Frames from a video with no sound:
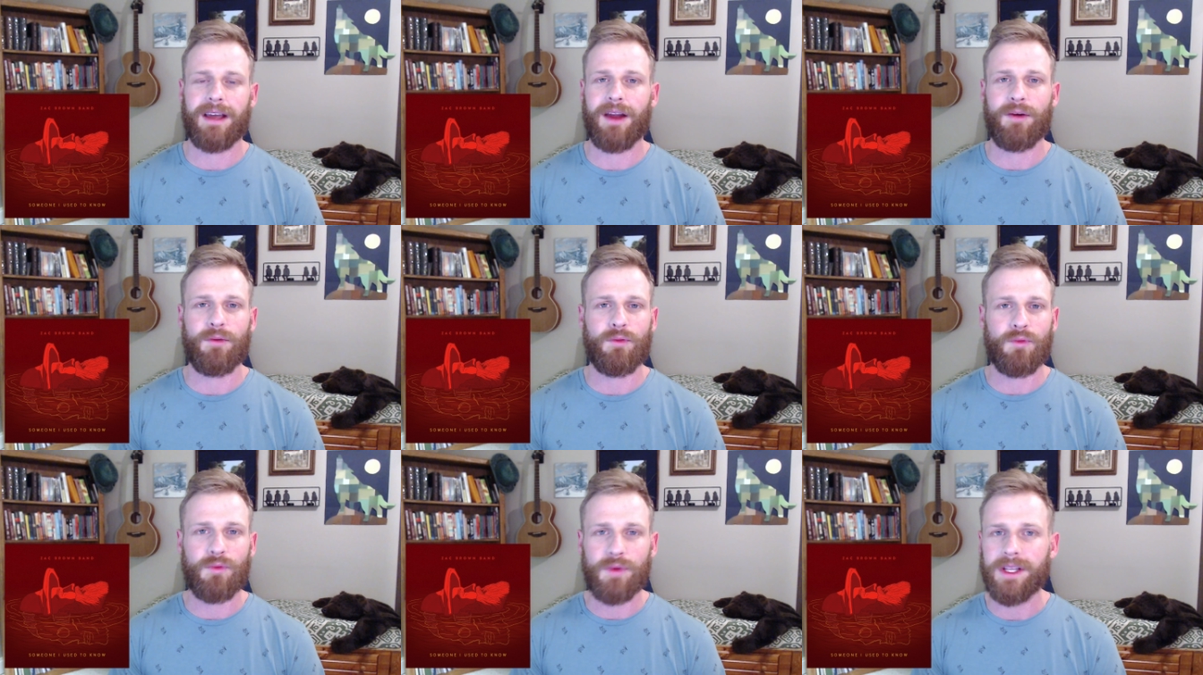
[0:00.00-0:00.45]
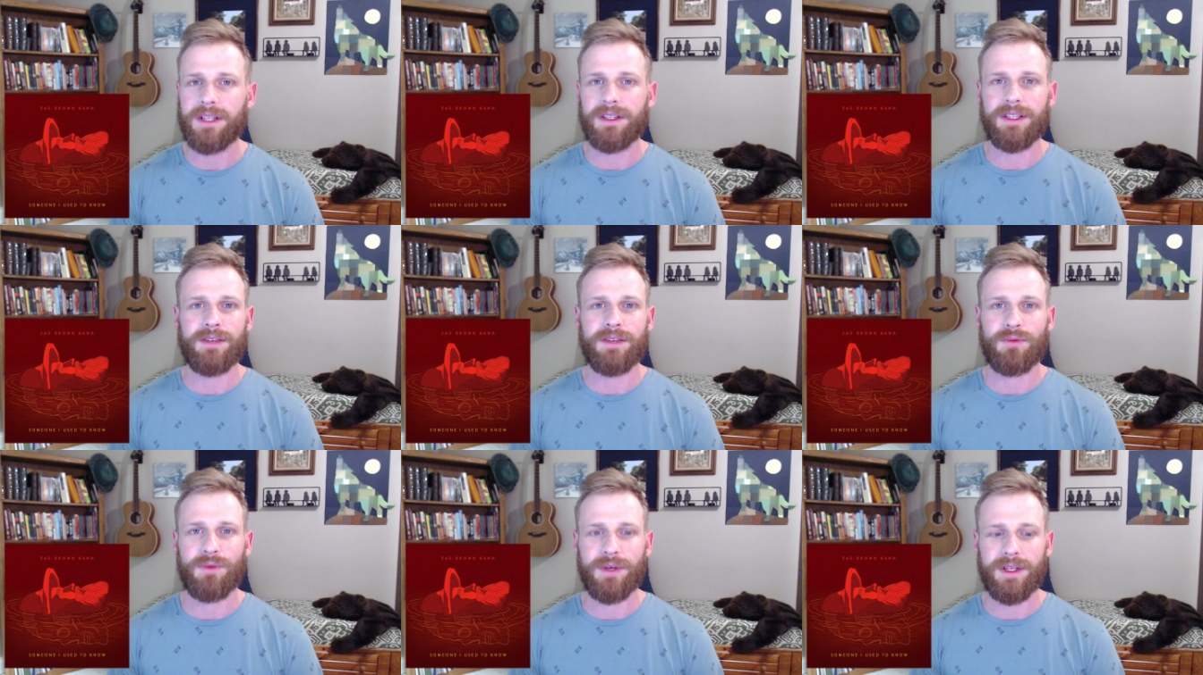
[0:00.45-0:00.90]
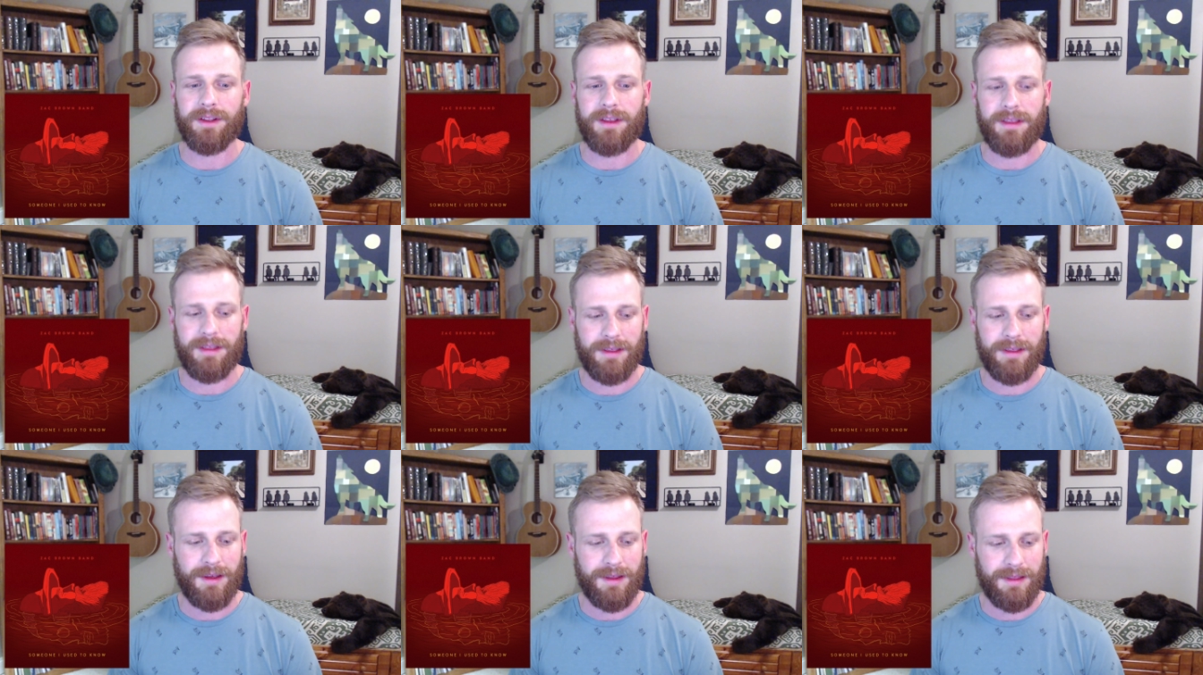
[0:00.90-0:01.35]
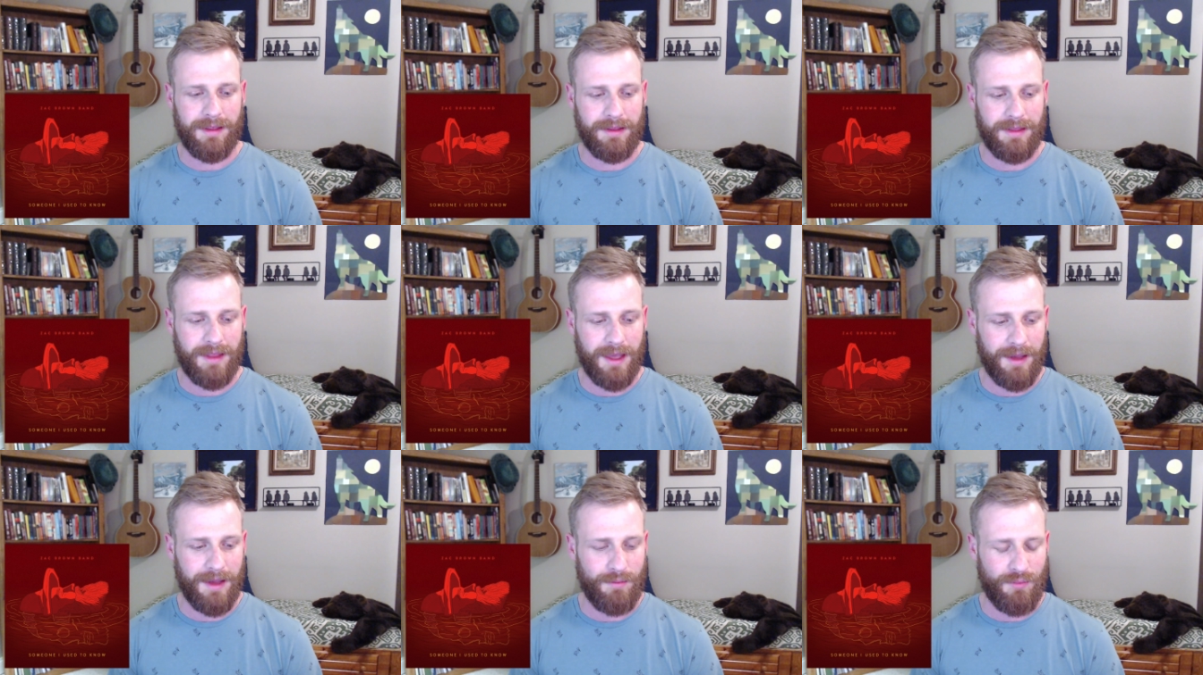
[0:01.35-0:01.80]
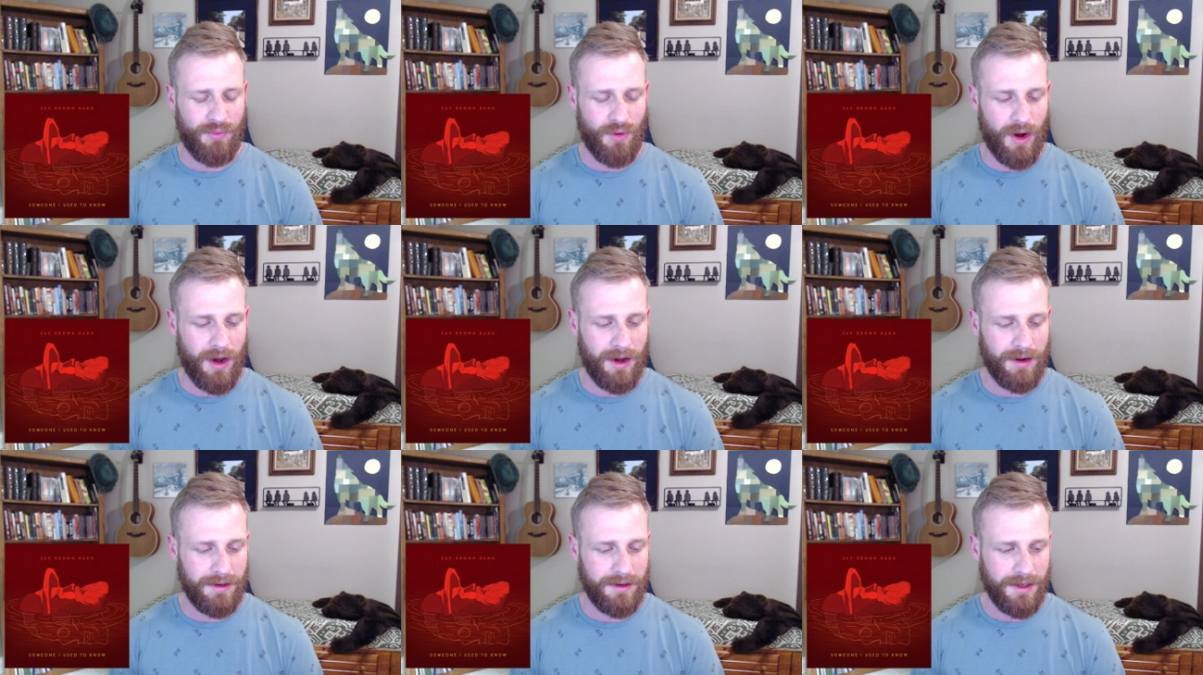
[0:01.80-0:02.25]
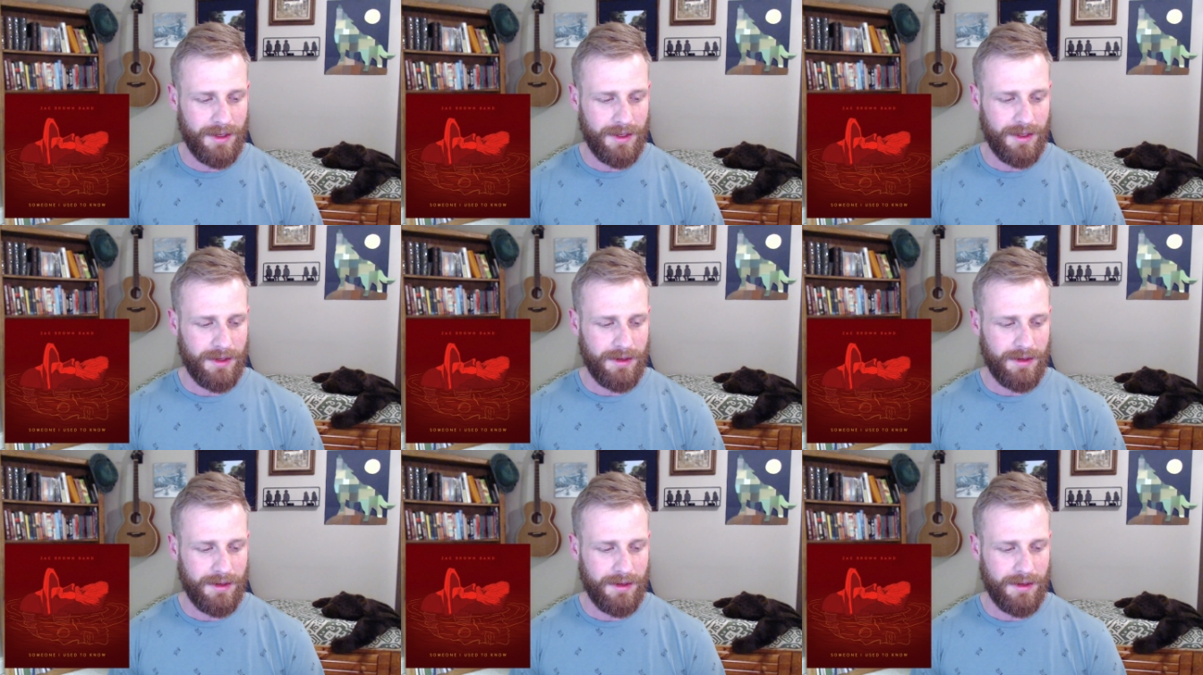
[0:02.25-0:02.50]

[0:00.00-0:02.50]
I really, really think that they brought.